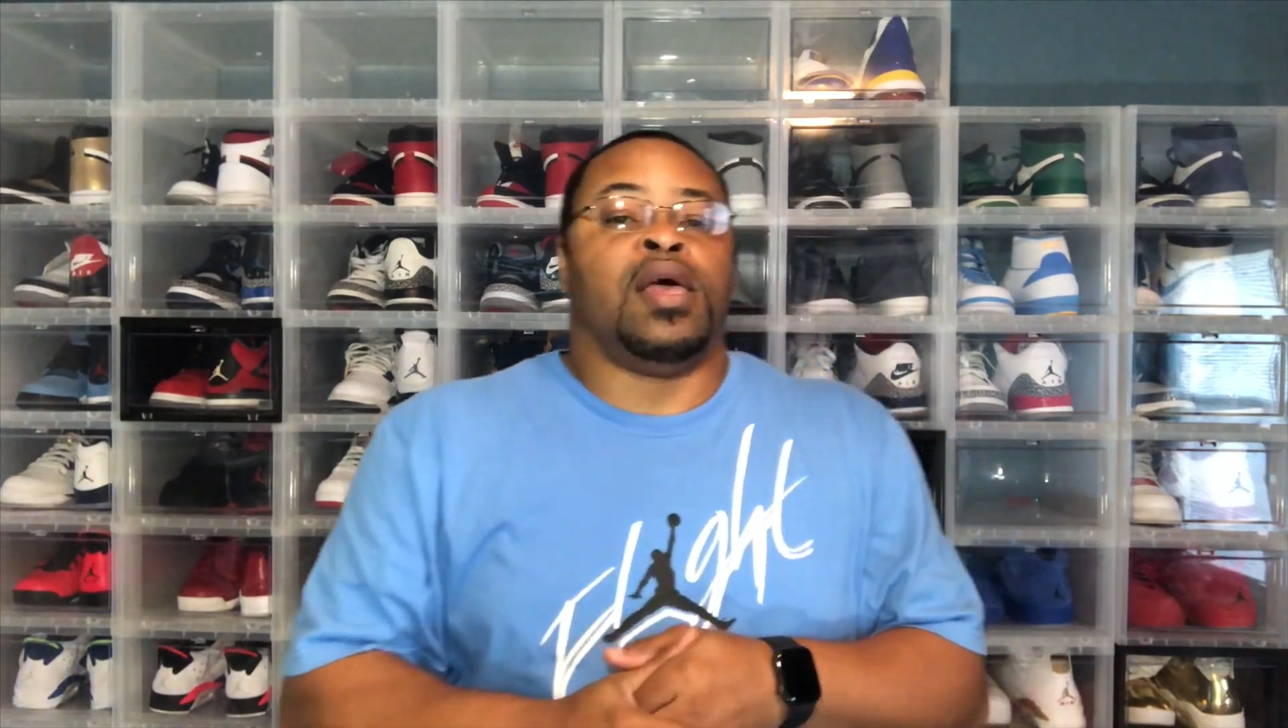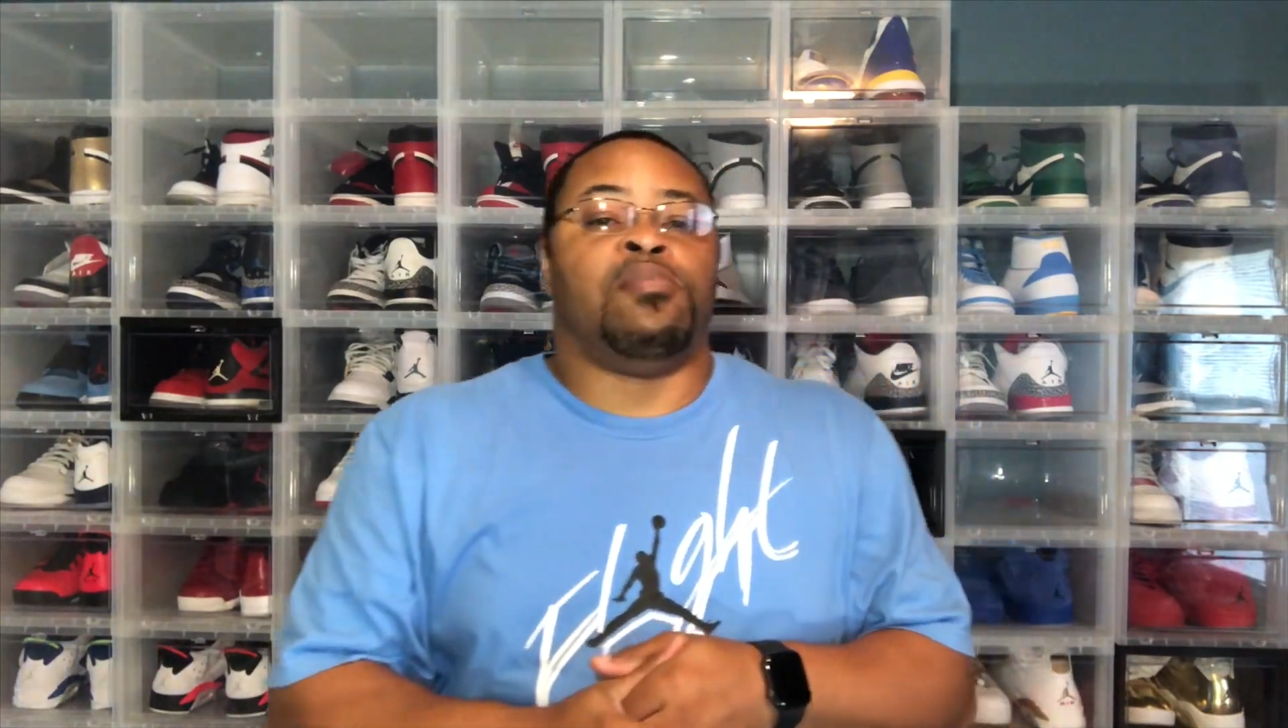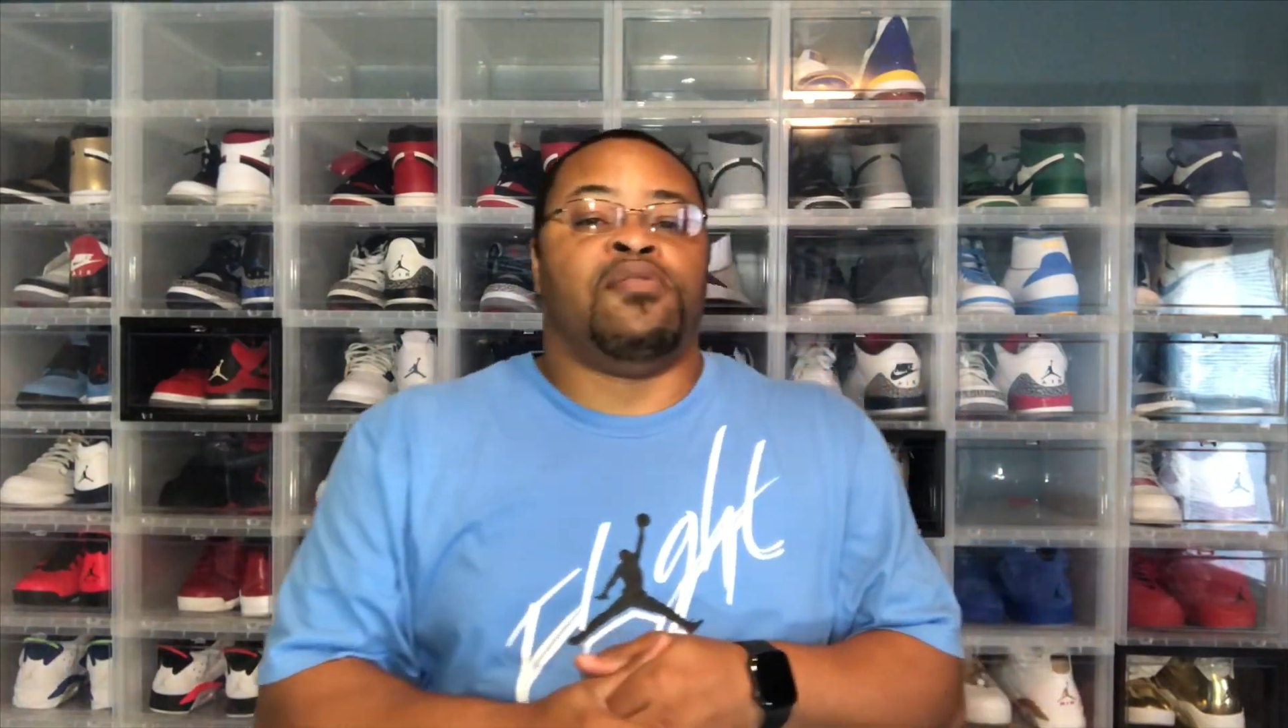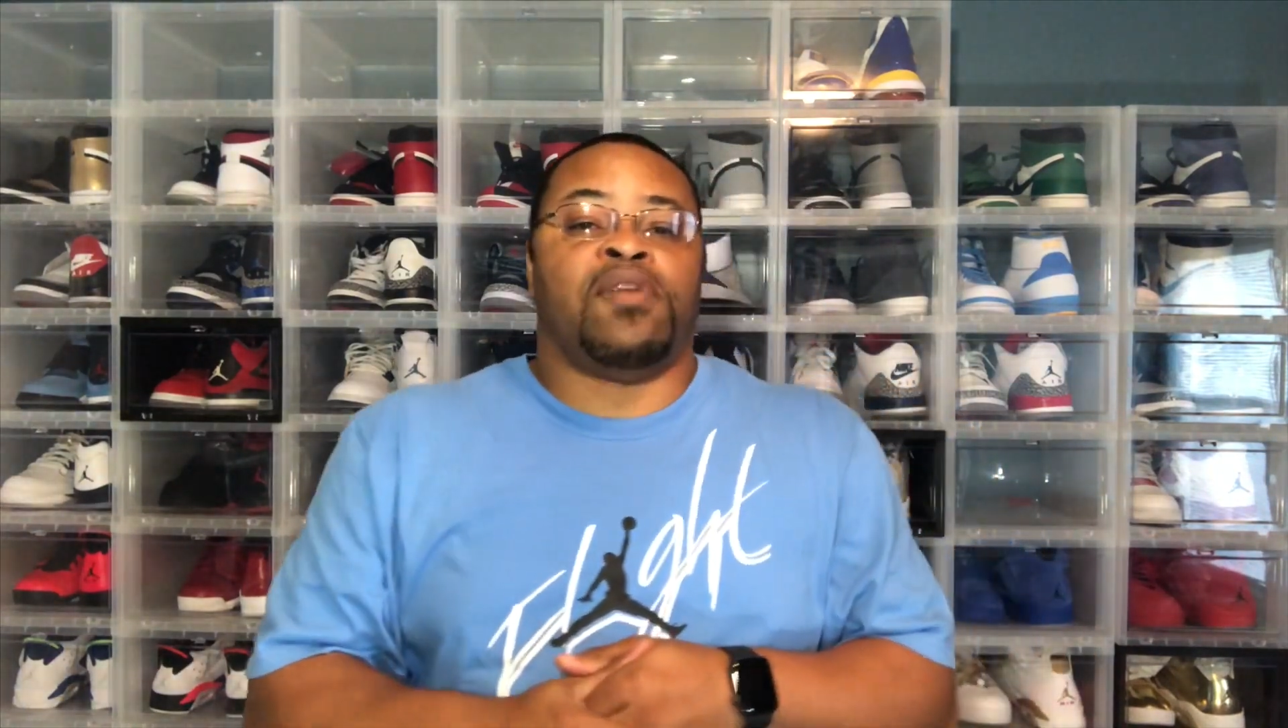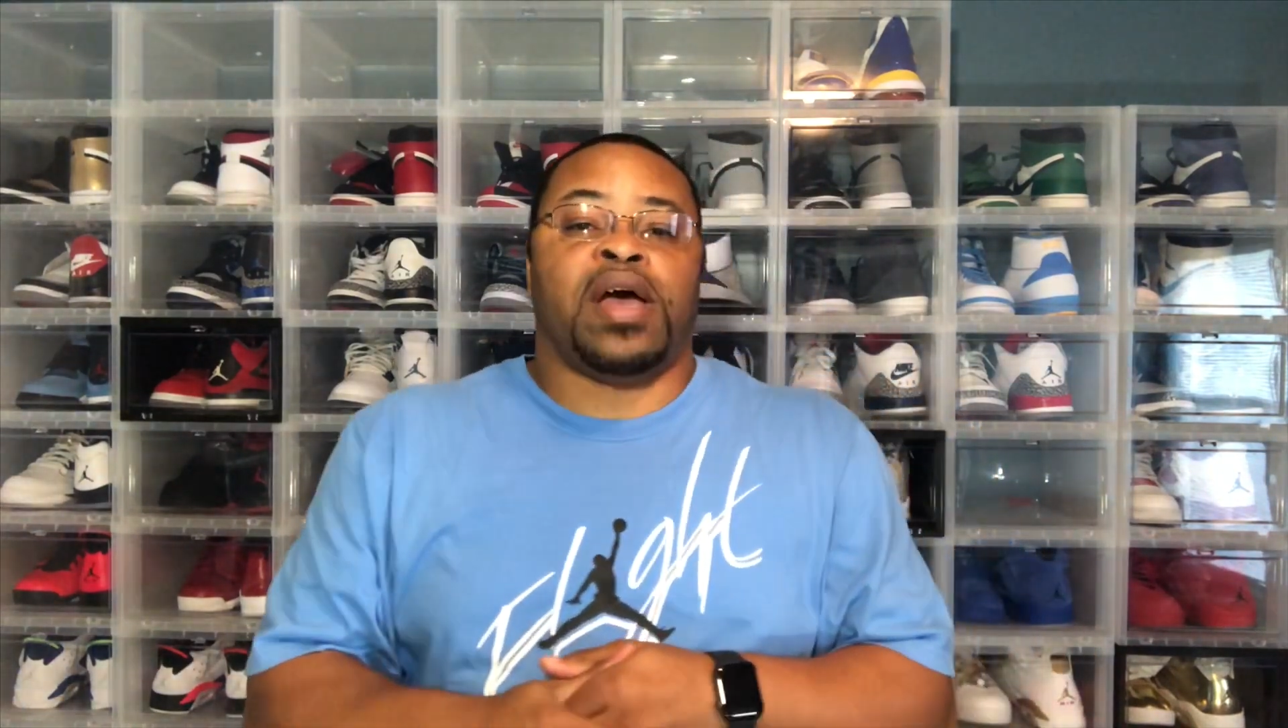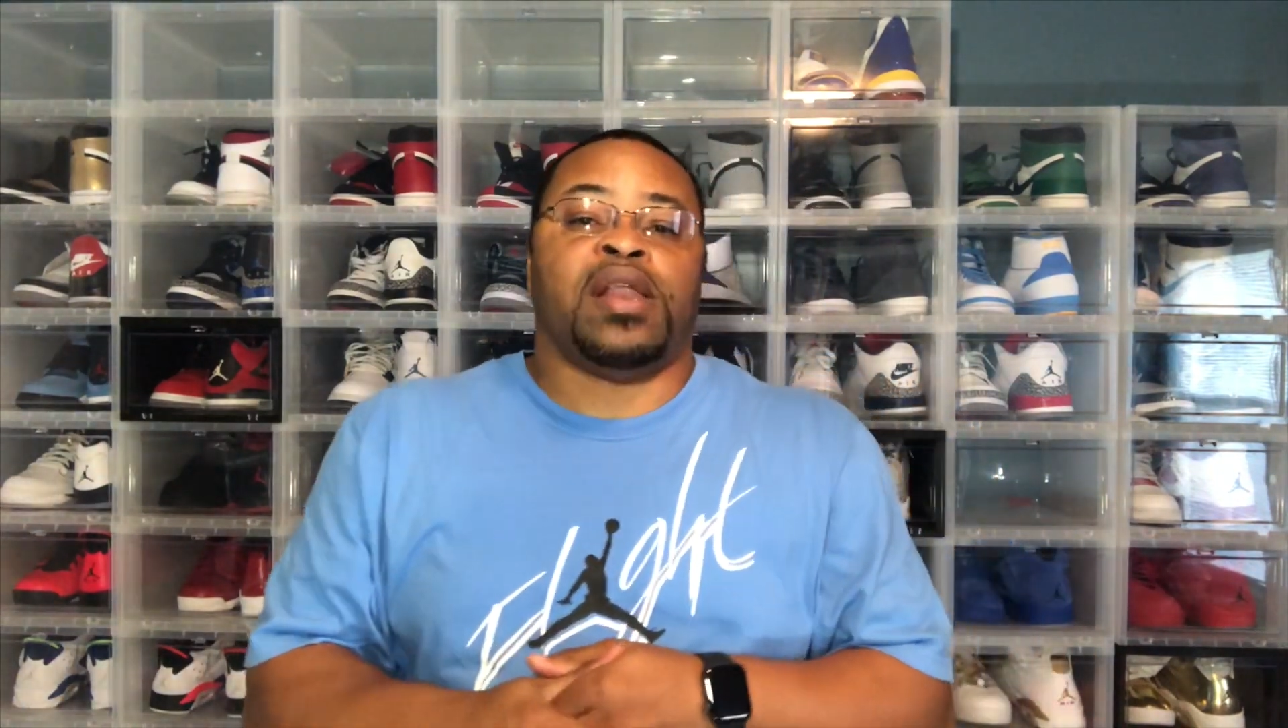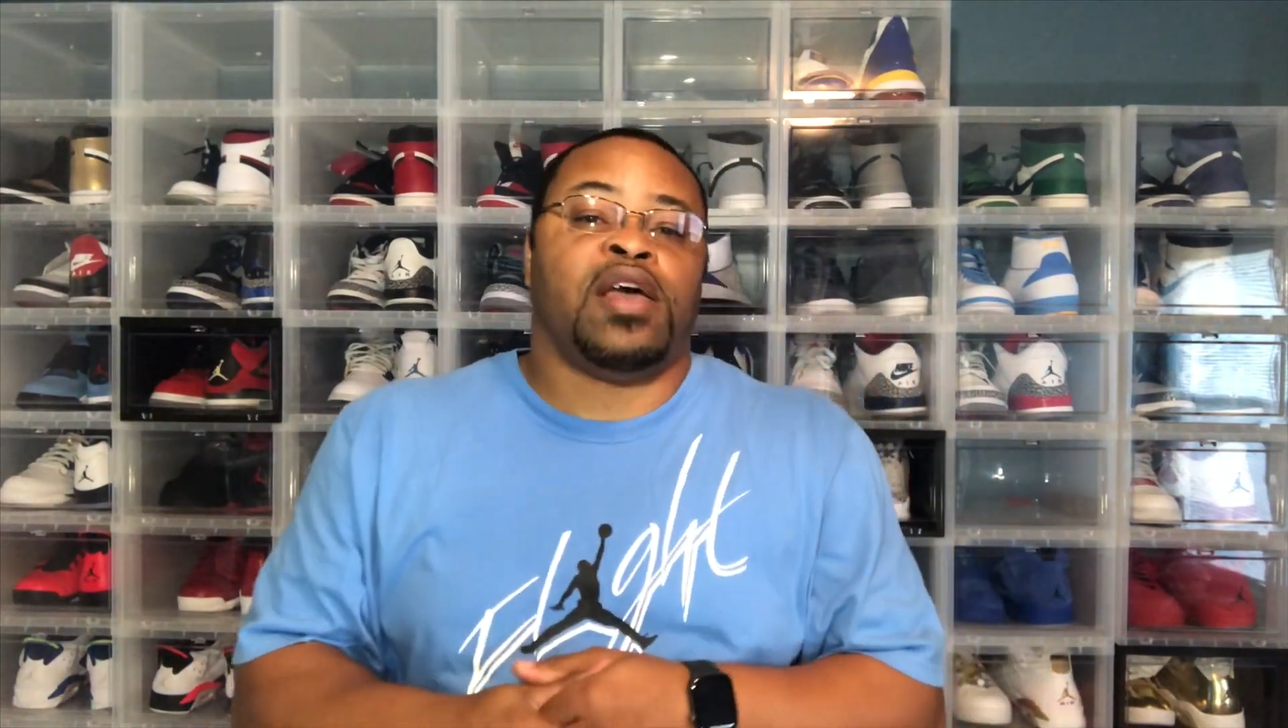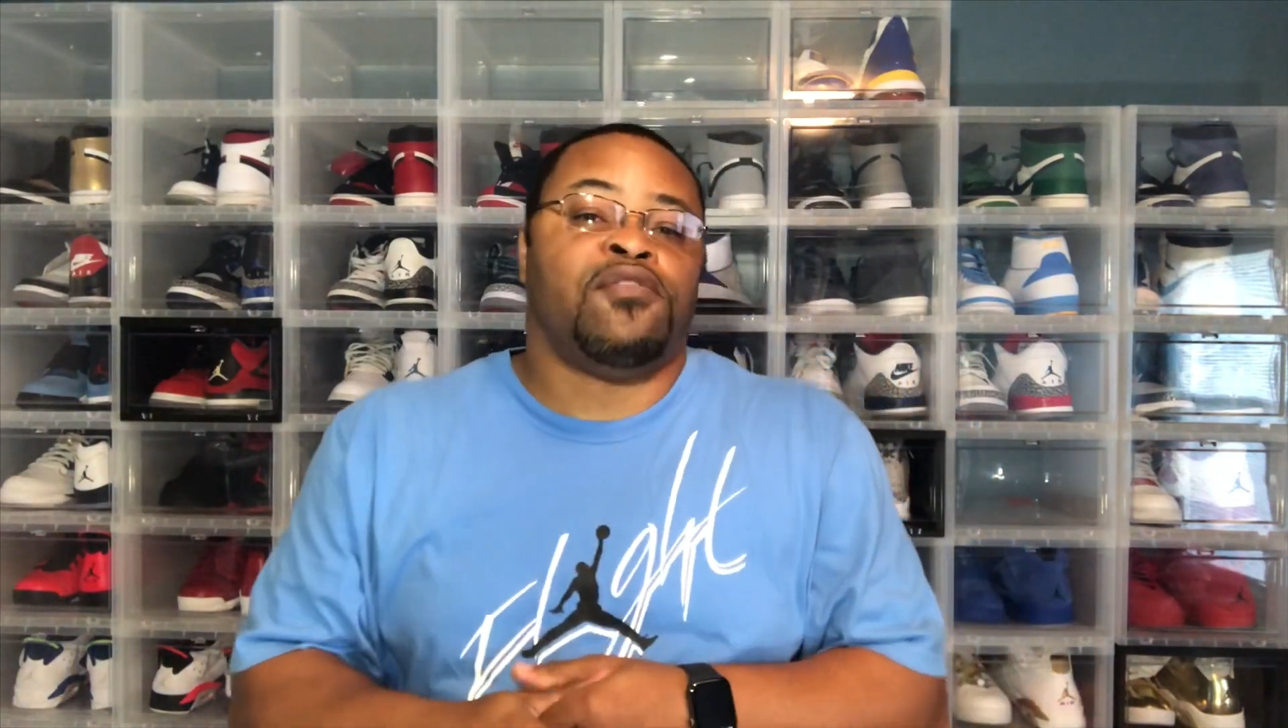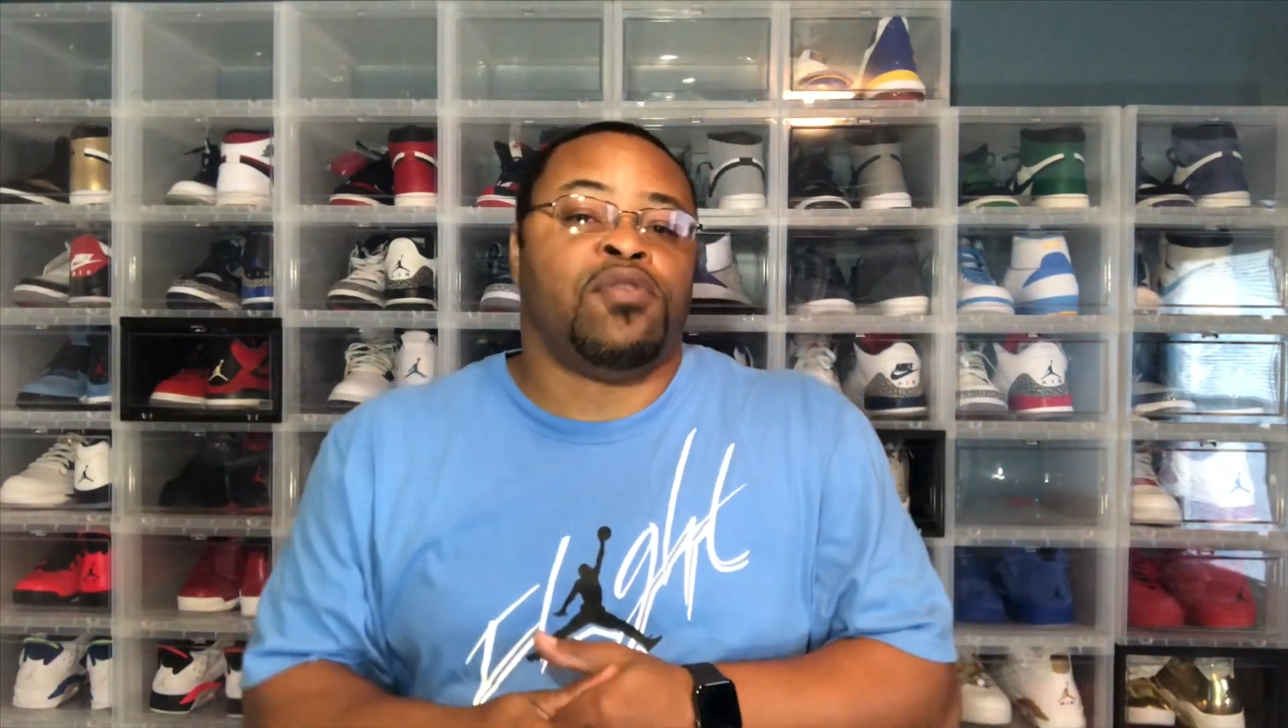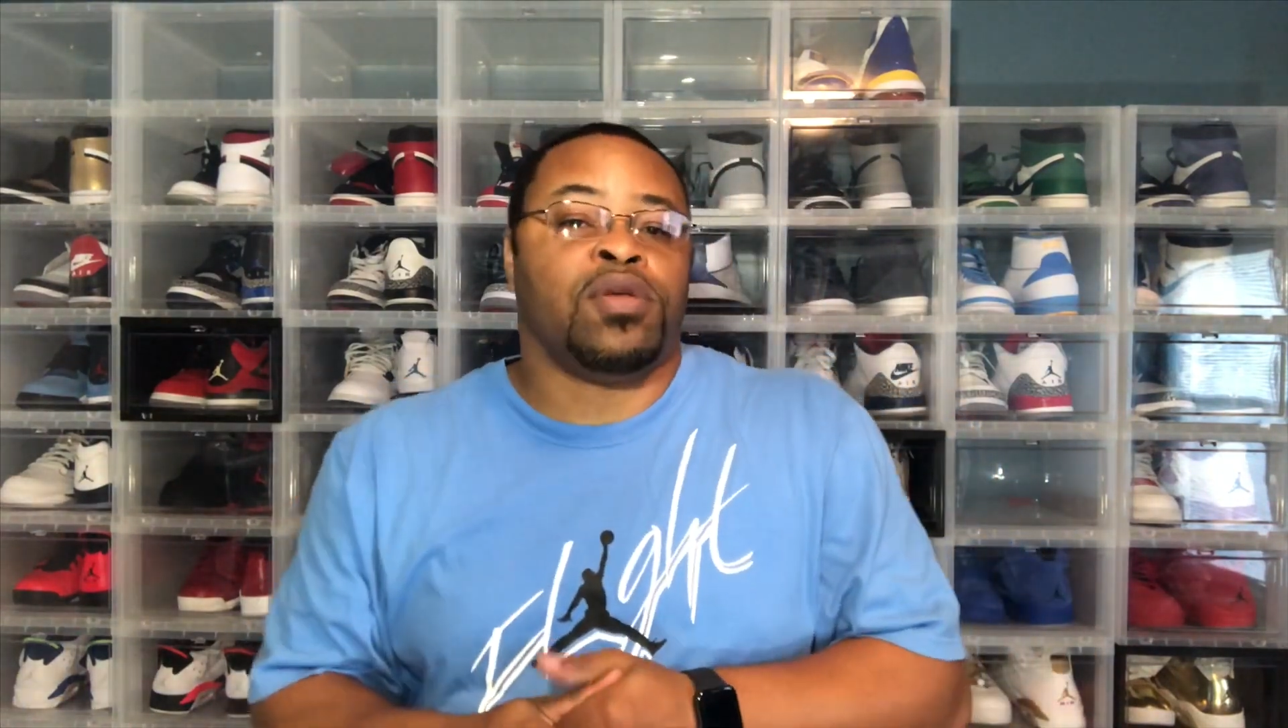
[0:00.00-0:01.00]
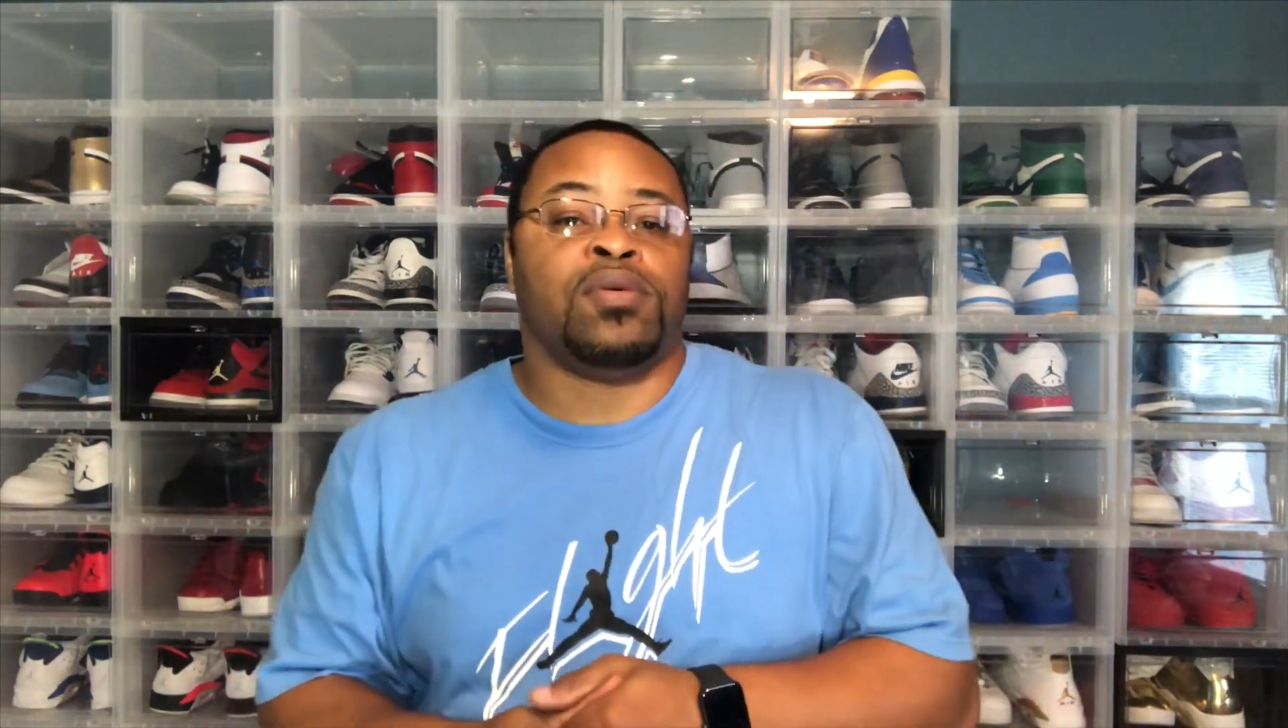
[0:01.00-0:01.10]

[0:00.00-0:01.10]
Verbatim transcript: and providing that for